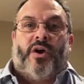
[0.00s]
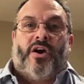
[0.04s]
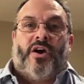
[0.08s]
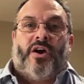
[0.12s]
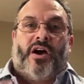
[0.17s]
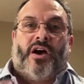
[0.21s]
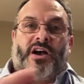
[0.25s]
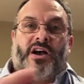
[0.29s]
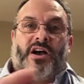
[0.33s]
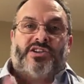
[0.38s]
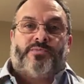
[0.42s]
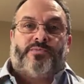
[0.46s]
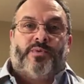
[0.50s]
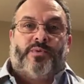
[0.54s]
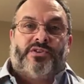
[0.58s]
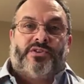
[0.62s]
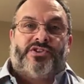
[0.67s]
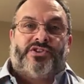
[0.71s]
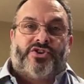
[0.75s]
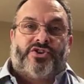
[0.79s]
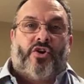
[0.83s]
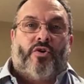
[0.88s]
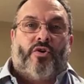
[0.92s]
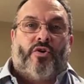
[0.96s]
Her husband,
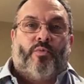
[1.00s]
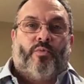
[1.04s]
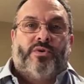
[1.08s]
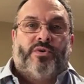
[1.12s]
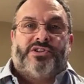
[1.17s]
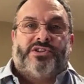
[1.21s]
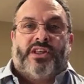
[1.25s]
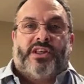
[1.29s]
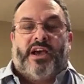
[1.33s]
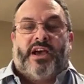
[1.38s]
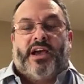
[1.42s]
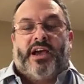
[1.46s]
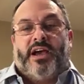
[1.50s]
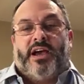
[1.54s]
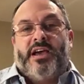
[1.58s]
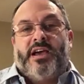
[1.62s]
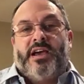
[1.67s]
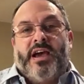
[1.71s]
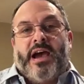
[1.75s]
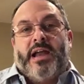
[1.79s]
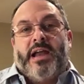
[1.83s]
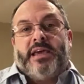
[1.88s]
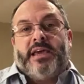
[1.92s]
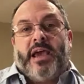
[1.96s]
Scott, was there.
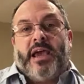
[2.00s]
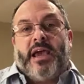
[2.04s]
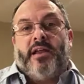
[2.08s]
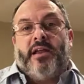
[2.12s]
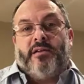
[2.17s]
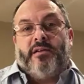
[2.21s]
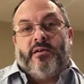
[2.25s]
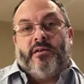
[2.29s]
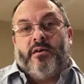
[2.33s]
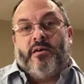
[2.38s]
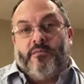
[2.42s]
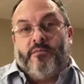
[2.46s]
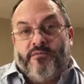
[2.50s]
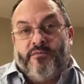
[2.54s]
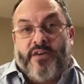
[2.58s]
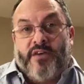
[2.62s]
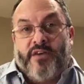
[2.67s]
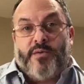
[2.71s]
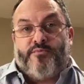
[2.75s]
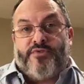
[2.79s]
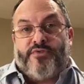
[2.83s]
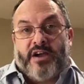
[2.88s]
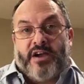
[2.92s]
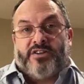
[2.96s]
And again, very
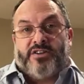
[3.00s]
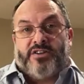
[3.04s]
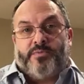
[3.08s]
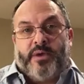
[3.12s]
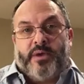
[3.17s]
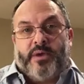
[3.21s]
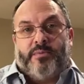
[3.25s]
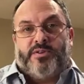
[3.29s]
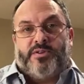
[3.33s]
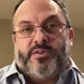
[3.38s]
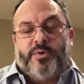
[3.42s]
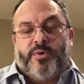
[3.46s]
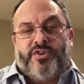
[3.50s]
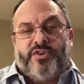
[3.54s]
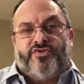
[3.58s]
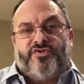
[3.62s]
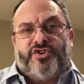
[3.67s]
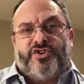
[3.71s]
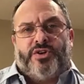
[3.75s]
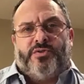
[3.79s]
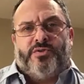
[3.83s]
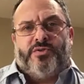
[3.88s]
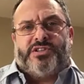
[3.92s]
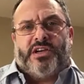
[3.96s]
proud to be able to
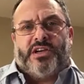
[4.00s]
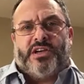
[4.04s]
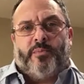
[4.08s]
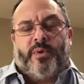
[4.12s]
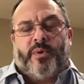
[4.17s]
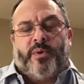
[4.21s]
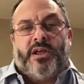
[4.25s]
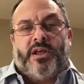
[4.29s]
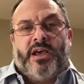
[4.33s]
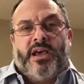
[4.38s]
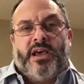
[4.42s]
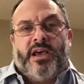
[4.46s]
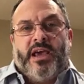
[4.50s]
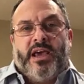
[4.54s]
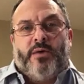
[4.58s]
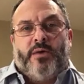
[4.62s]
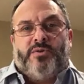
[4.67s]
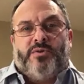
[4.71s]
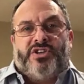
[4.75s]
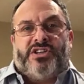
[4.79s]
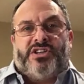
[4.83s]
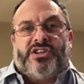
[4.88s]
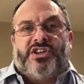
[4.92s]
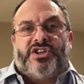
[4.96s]
introduce her. But it was
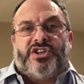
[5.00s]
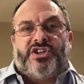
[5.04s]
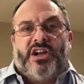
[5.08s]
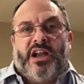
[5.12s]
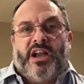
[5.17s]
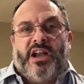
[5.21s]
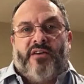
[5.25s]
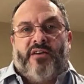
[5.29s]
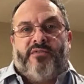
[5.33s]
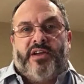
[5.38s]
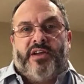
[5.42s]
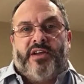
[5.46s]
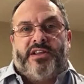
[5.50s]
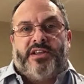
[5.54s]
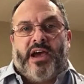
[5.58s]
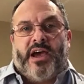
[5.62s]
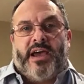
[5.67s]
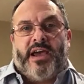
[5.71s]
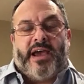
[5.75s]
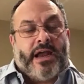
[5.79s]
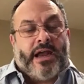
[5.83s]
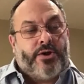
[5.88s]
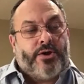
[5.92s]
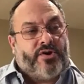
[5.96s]
just such a lovely
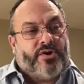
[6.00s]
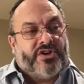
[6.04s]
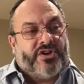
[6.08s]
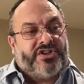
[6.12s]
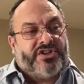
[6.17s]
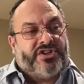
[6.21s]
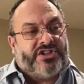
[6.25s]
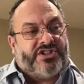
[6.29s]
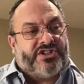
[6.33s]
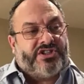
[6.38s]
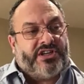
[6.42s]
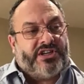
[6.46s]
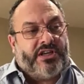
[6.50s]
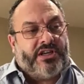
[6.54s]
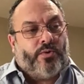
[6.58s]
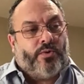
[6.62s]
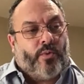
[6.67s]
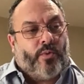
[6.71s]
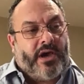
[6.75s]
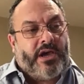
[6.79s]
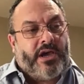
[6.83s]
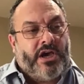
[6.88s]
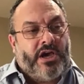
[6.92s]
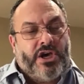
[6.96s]
day. And you could just see the
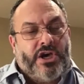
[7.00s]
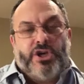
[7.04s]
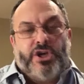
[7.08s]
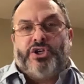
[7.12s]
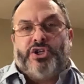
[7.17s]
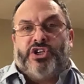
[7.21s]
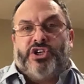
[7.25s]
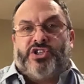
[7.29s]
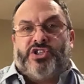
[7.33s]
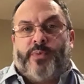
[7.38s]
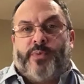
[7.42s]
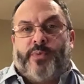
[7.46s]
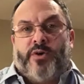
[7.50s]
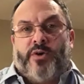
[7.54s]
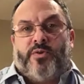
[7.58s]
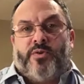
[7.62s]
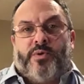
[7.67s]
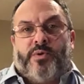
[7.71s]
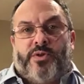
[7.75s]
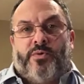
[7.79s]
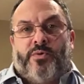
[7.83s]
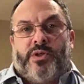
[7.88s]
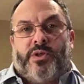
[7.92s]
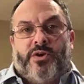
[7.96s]
way she spoke with
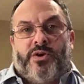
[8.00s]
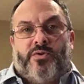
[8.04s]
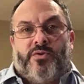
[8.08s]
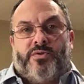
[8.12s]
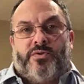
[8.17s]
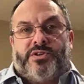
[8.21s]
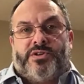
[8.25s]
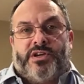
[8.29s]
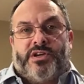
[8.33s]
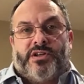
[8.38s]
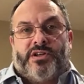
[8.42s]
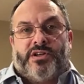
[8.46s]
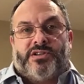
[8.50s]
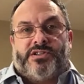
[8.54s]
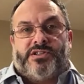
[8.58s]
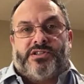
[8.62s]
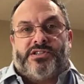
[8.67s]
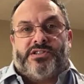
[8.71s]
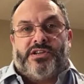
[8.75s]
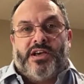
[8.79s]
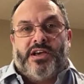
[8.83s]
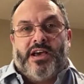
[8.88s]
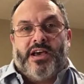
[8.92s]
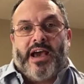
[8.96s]
all the
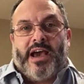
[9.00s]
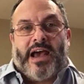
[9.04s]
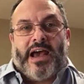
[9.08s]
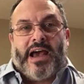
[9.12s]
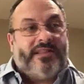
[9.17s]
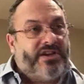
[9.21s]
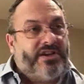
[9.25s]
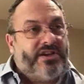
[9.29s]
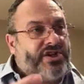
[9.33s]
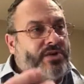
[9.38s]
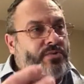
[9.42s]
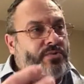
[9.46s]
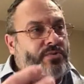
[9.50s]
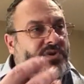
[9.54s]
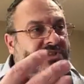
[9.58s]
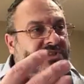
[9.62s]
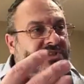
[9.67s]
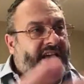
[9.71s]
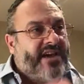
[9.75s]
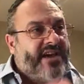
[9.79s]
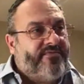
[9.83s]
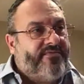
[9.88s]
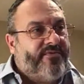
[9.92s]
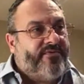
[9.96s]
audience. And she was
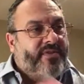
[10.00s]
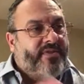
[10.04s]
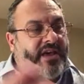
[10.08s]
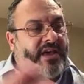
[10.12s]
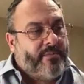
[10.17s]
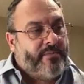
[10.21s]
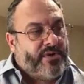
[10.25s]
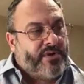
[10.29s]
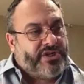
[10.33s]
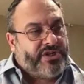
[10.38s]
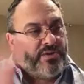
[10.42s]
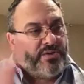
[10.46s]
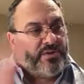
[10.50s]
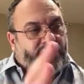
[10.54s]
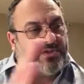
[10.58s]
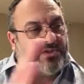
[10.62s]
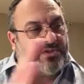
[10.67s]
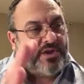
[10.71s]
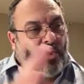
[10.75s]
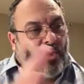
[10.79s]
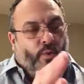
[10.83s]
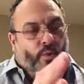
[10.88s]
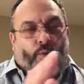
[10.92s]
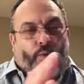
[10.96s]
there for them. She was
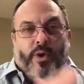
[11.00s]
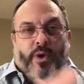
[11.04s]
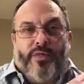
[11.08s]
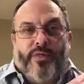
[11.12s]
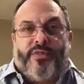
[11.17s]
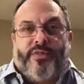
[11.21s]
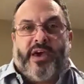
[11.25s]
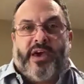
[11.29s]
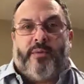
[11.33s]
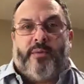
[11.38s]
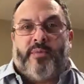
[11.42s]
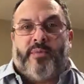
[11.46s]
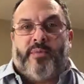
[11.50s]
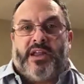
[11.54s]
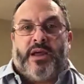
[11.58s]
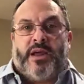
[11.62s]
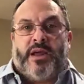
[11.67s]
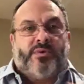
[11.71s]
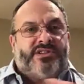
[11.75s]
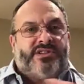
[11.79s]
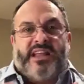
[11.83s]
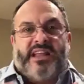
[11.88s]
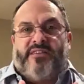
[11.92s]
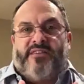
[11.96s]
with them. That it
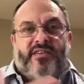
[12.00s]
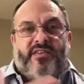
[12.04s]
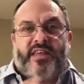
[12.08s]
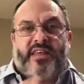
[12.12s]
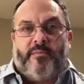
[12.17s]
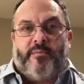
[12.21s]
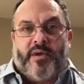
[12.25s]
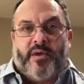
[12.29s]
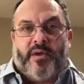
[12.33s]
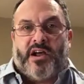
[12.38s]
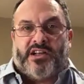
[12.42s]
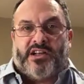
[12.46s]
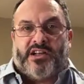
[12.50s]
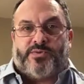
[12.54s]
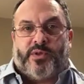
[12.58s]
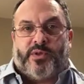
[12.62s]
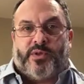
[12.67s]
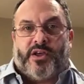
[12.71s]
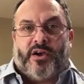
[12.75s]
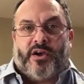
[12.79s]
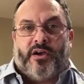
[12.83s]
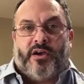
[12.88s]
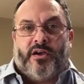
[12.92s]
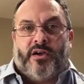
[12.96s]
was never them and us with
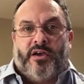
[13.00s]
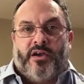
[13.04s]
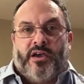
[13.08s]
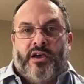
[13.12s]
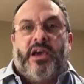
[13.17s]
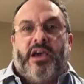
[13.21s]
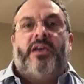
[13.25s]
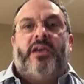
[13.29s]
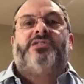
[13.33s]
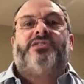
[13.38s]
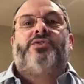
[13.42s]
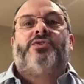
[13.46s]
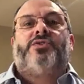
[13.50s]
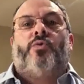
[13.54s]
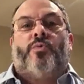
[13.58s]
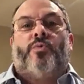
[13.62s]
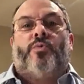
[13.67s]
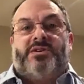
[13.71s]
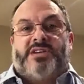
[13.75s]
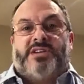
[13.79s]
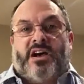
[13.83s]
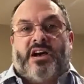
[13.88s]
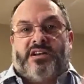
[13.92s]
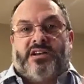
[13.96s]
her. It's
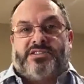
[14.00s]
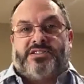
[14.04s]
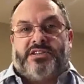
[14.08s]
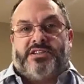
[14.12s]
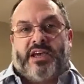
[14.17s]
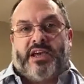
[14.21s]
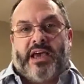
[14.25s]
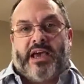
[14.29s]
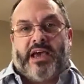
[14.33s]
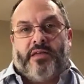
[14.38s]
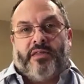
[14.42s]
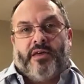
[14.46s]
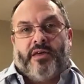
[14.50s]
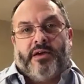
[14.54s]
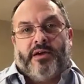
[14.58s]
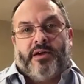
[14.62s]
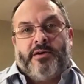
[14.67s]
always us together.